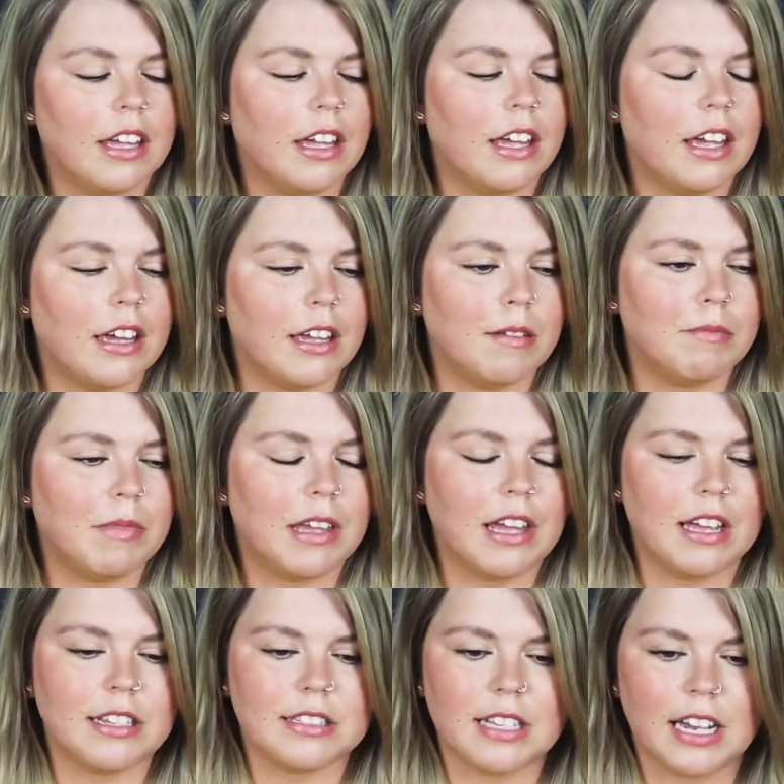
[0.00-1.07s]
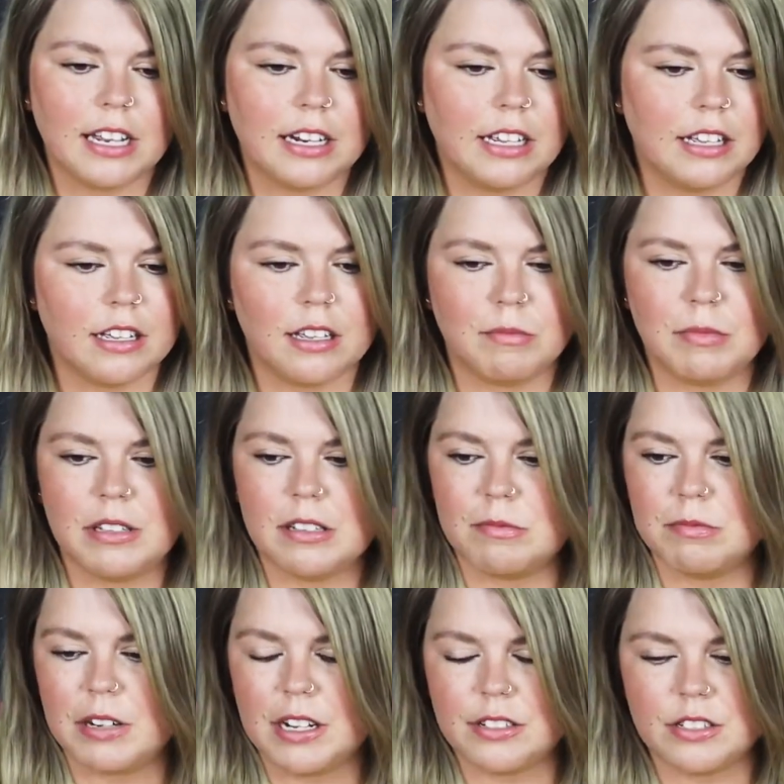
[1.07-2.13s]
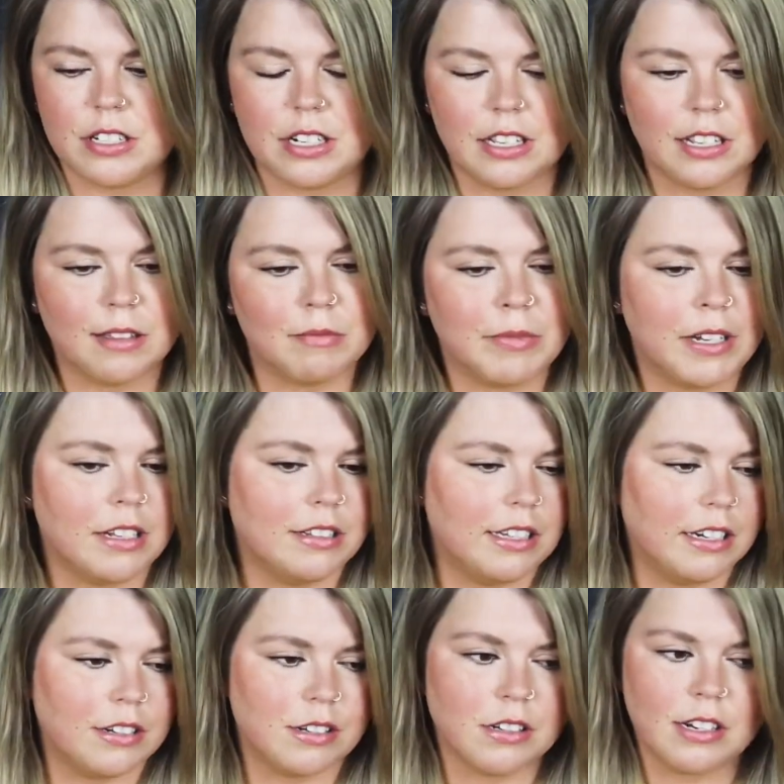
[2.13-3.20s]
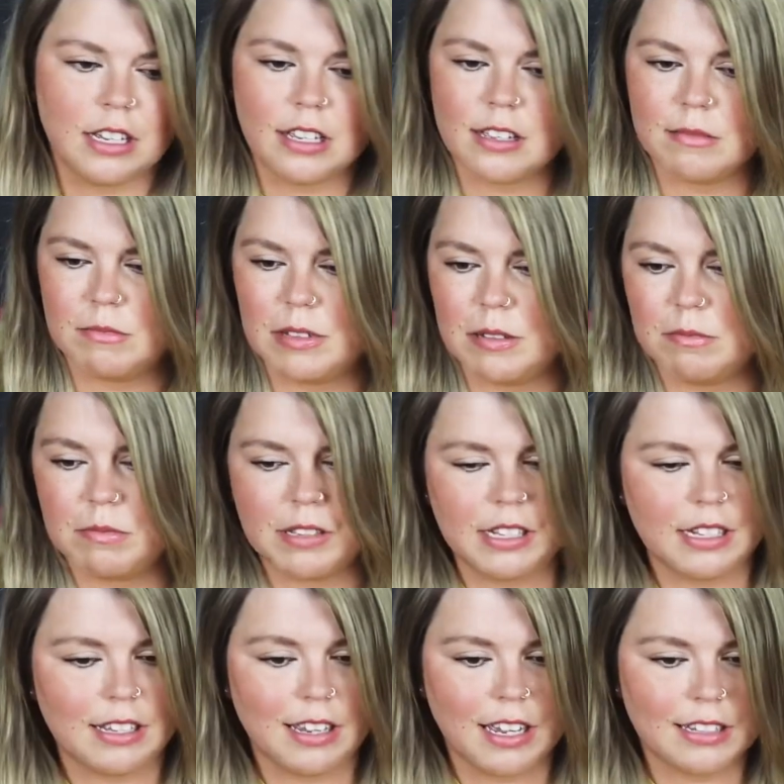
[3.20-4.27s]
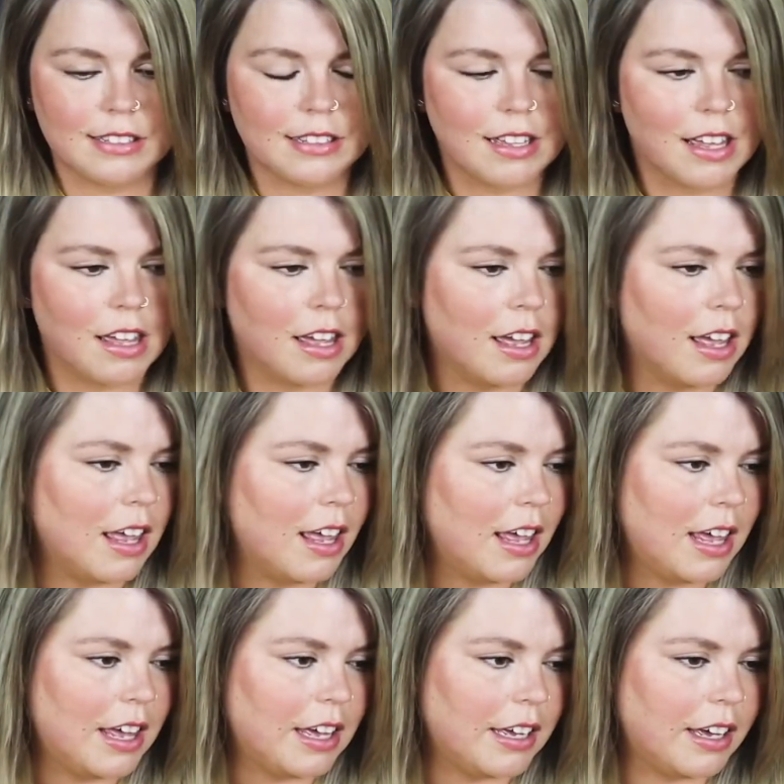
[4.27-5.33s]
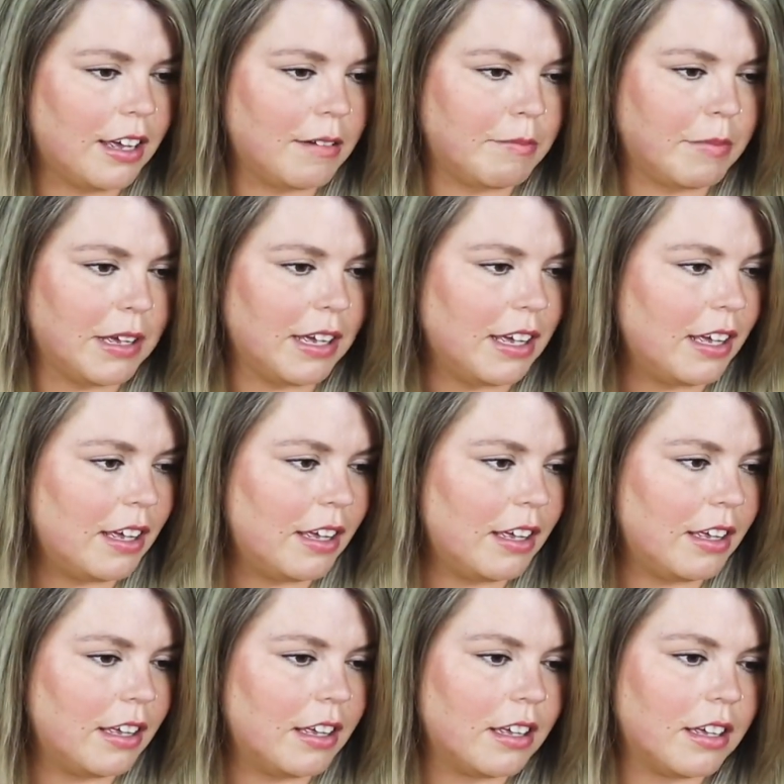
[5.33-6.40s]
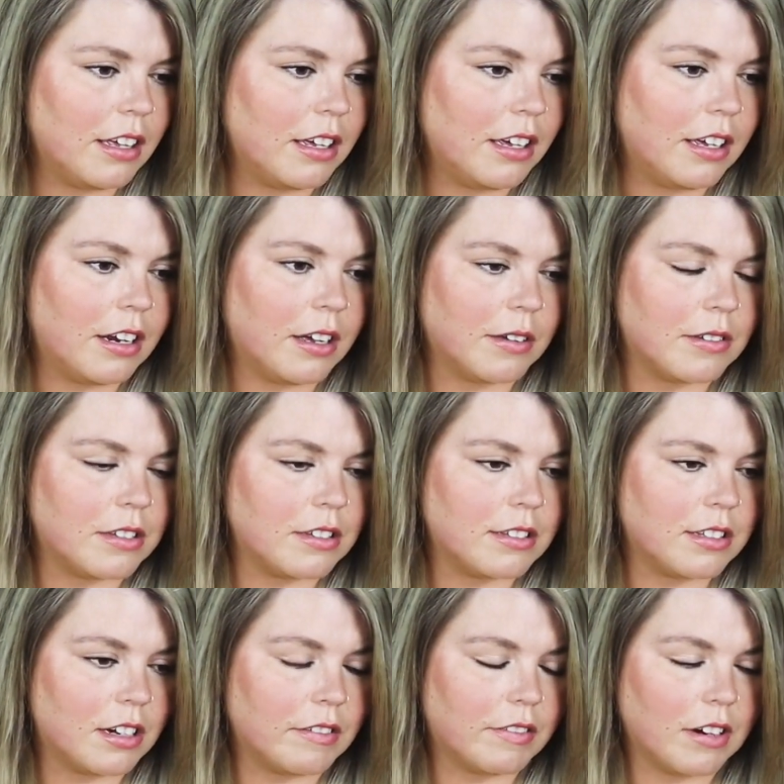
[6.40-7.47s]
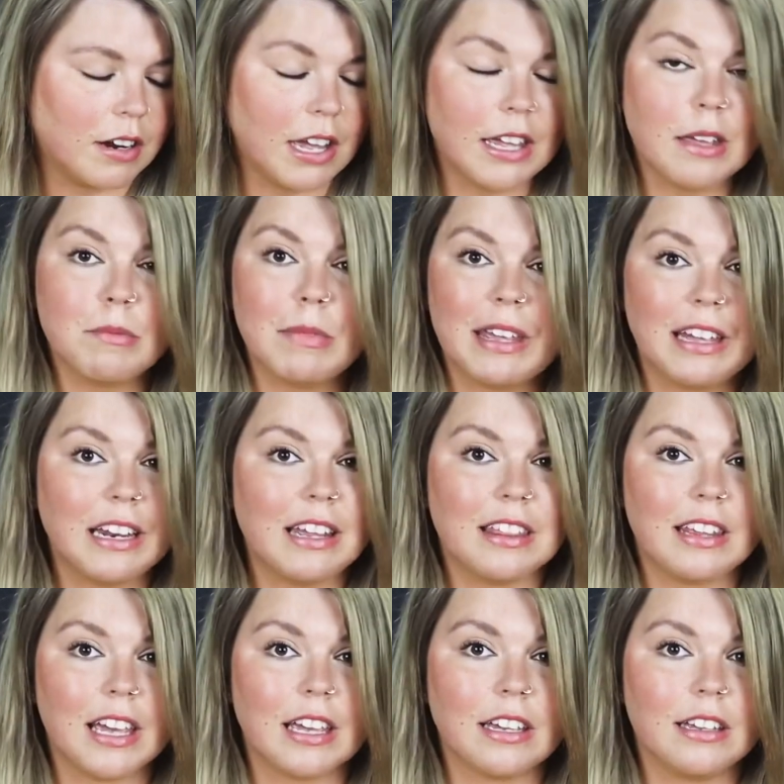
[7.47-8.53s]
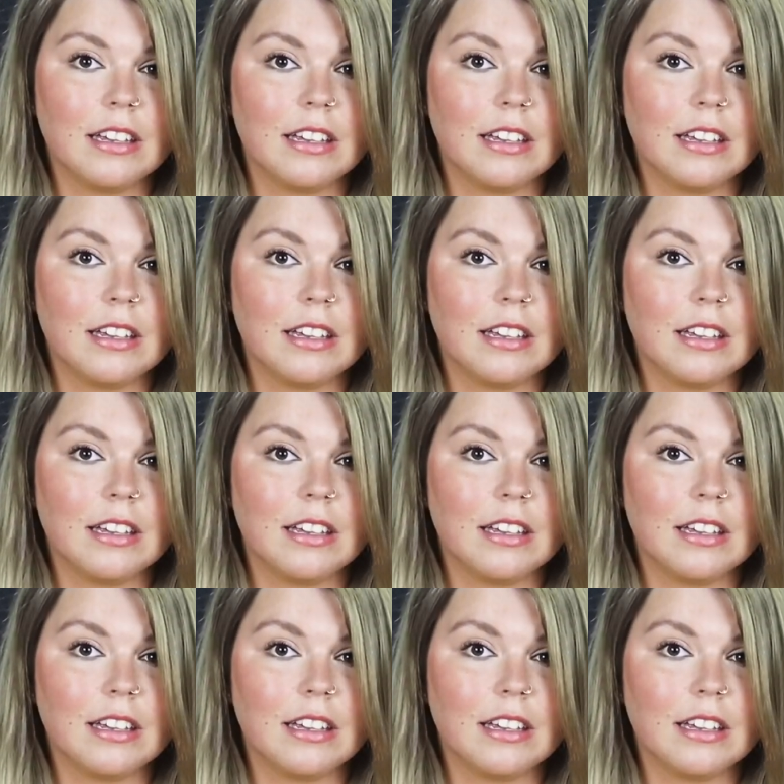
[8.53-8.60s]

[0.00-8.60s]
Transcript: It can be anxiety, it can be depression, it can be addiction, it can be PTSD, it can be, it can be anything.